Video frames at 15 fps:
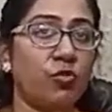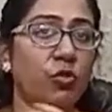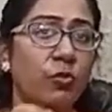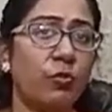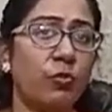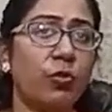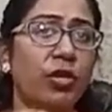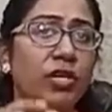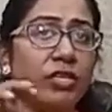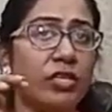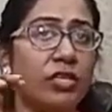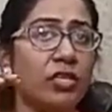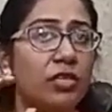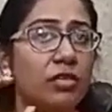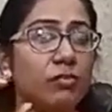
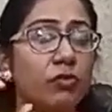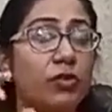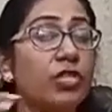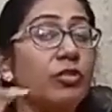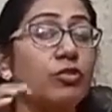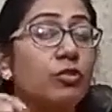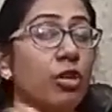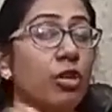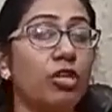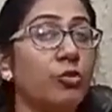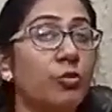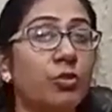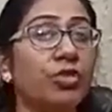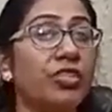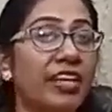We do not
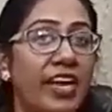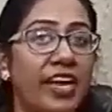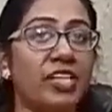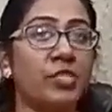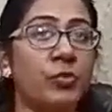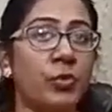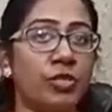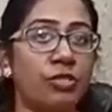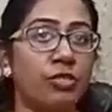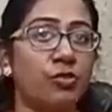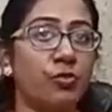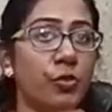put direct speeches.